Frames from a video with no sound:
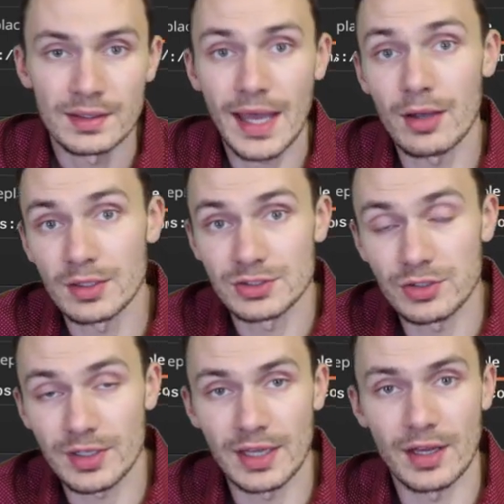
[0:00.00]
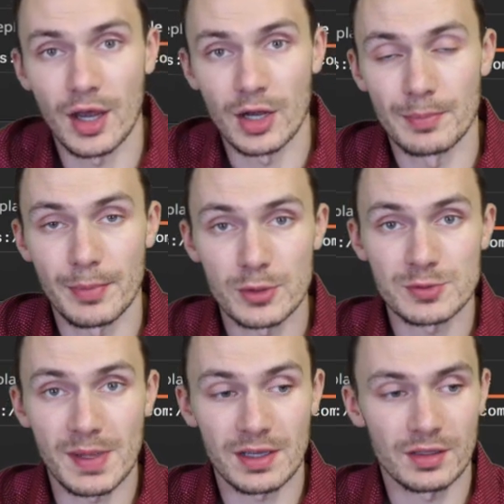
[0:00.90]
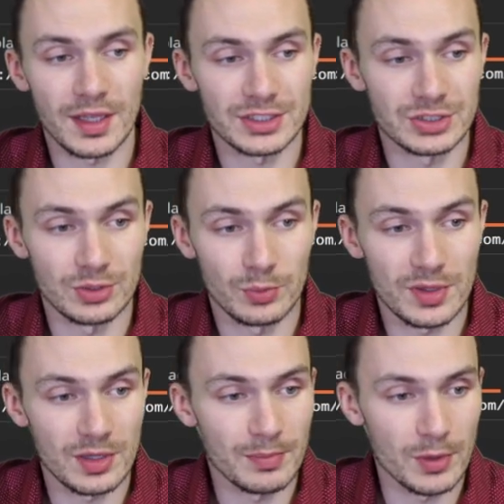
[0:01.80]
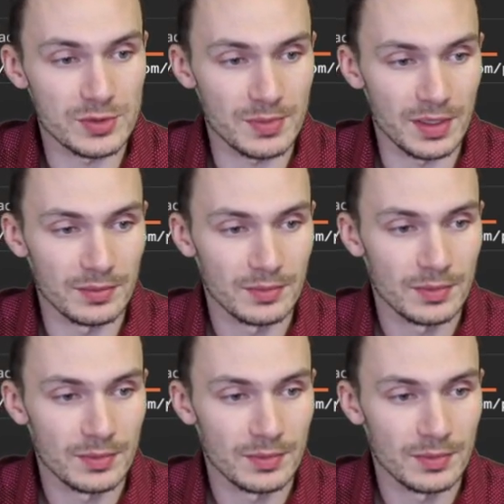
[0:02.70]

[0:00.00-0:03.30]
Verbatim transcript: Now let's look at our Postman collection within Postman.